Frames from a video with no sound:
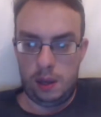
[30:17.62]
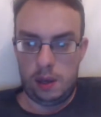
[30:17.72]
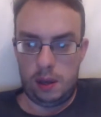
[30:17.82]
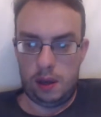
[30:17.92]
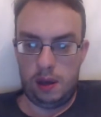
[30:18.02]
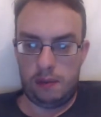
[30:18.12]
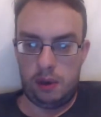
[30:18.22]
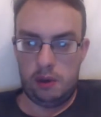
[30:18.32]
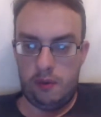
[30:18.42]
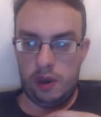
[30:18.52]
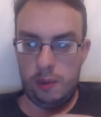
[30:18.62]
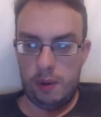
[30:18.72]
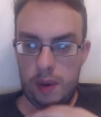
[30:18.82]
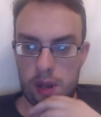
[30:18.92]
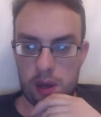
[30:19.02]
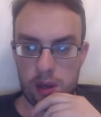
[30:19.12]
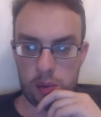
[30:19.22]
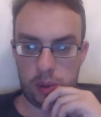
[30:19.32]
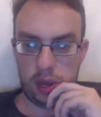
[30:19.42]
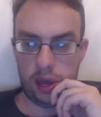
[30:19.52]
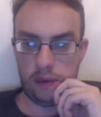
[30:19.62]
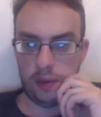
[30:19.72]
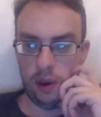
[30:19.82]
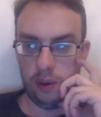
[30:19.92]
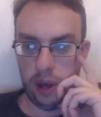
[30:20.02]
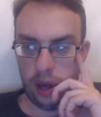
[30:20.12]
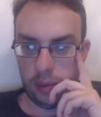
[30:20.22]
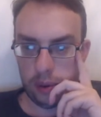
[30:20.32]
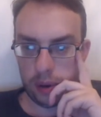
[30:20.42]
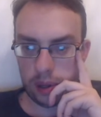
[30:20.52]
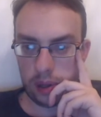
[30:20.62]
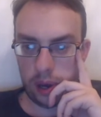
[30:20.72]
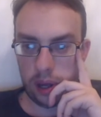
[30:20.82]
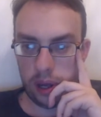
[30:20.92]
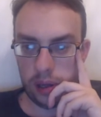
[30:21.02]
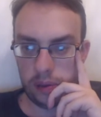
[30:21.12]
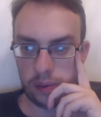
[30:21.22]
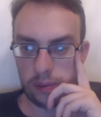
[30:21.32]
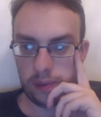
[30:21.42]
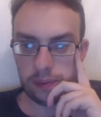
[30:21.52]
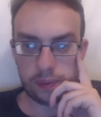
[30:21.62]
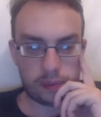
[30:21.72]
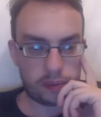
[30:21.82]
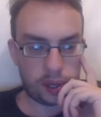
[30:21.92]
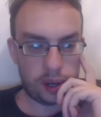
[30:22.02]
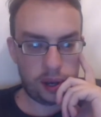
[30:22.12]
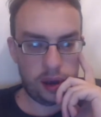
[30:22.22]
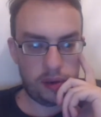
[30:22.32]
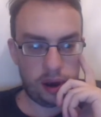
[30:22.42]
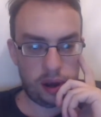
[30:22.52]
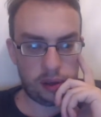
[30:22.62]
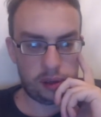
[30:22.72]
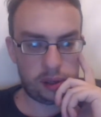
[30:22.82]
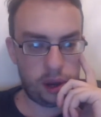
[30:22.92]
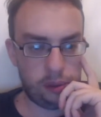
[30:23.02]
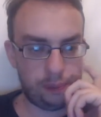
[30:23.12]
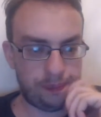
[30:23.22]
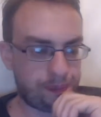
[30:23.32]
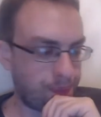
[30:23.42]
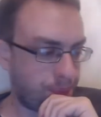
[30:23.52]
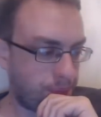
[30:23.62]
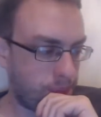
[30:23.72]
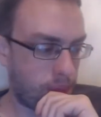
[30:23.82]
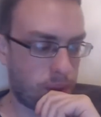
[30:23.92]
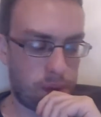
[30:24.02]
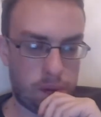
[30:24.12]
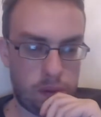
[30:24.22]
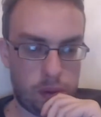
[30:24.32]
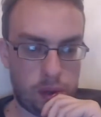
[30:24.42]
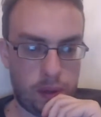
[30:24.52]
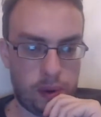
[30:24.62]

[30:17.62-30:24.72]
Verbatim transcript: I have two female mannequins, but they have no name. I've got Dolly. Uh, right, so we'll just have a